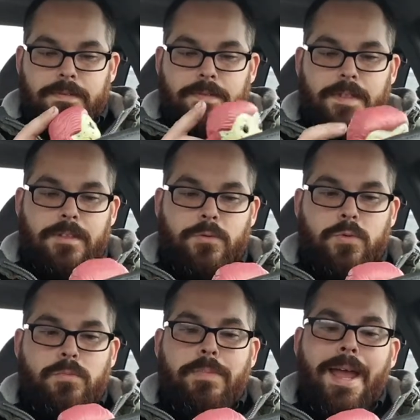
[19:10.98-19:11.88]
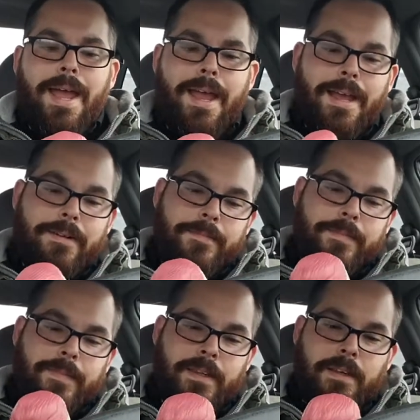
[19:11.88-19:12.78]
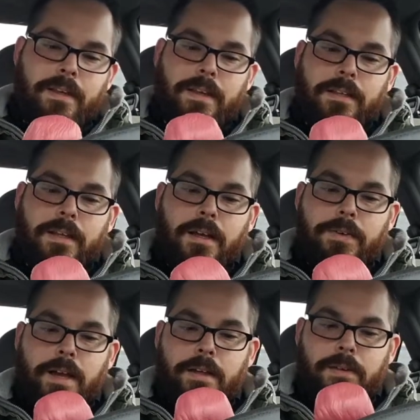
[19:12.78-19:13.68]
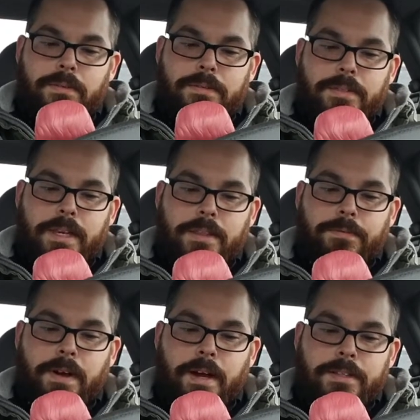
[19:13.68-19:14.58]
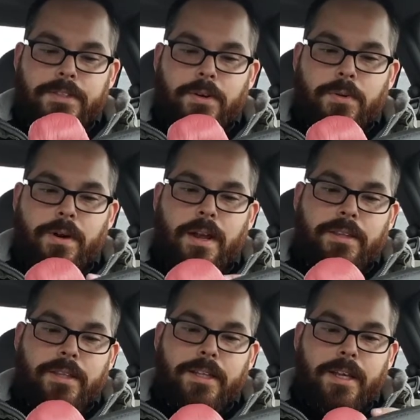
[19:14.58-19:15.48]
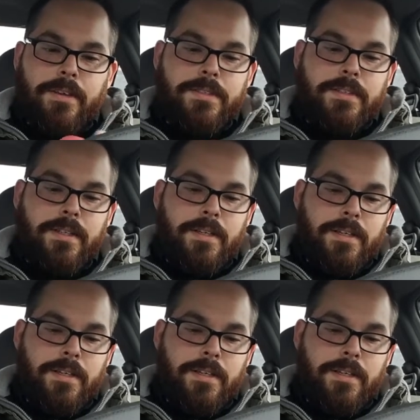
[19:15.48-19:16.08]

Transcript: Not too bad. Love how you got the vines going around, the leaves.